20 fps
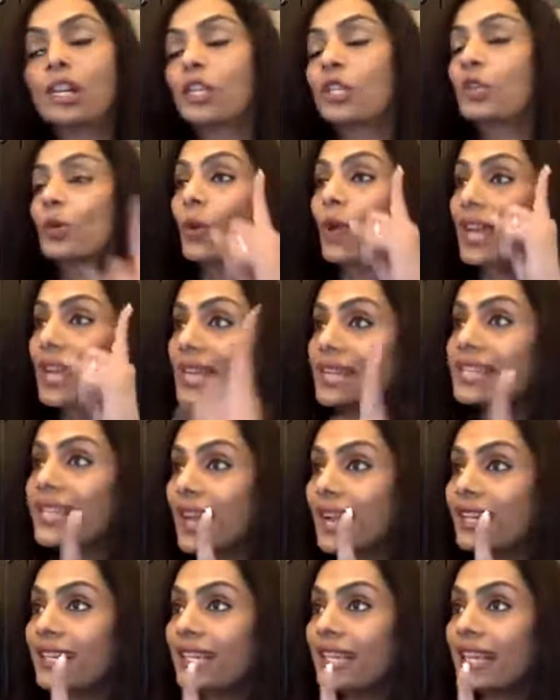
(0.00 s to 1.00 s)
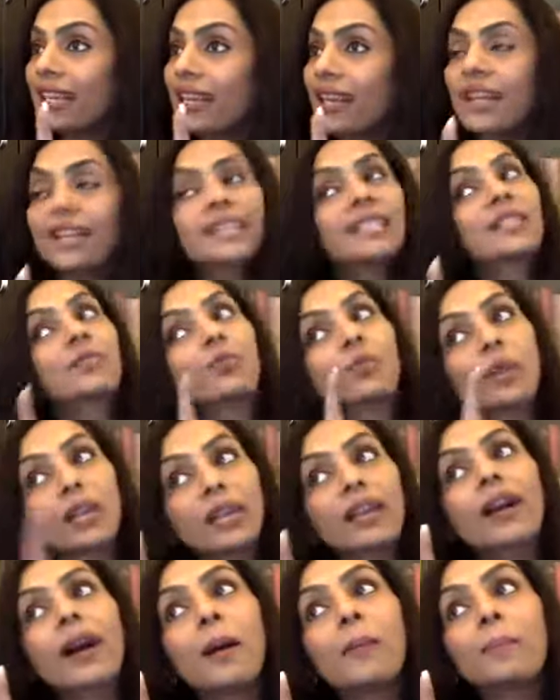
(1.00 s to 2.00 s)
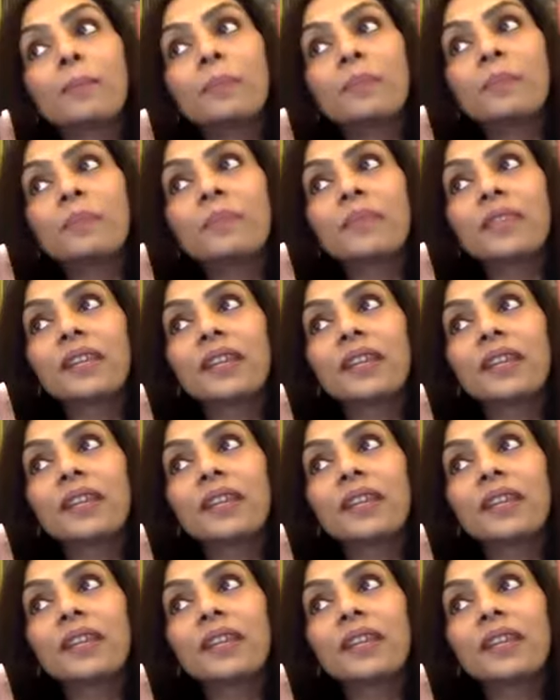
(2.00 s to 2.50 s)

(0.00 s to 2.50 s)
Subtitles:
So anxiety, guys, will come.